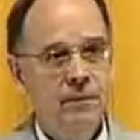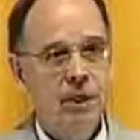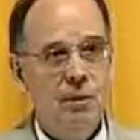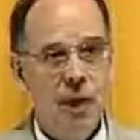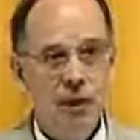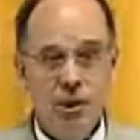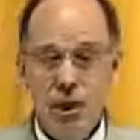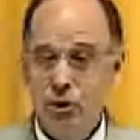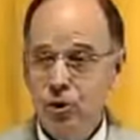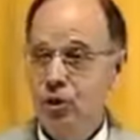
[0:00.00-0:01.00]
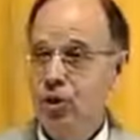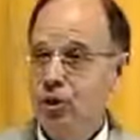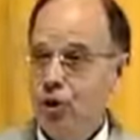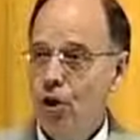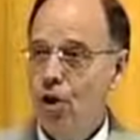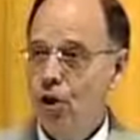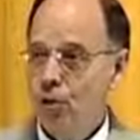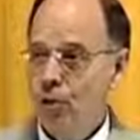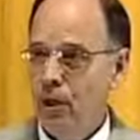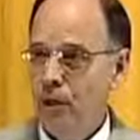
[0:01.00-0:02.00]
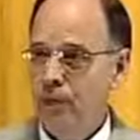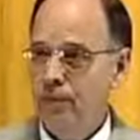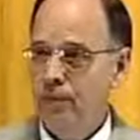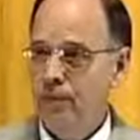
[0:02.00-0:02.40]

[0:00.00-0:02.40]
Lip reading: Said, "My teachers encouraged me."